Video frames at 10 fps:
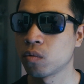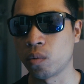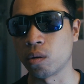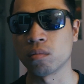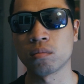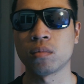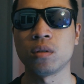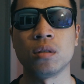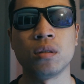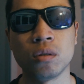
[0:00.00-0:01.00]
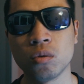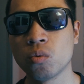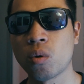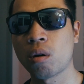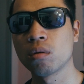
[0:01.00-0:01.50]
Well,
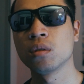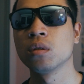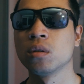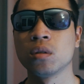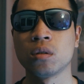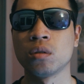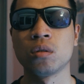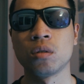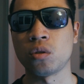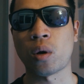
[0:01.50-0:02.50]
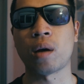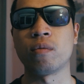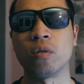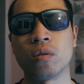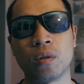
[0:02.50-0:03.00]
you have
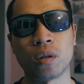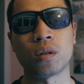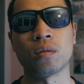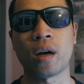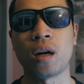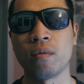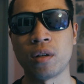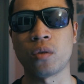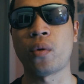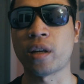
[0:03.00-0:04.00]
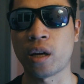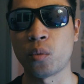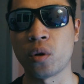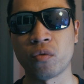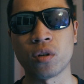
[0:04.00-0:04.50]
a hell of a great
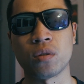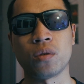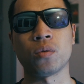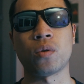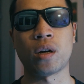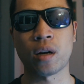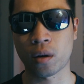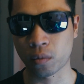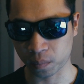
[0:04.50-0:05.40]
camera in front of you right now.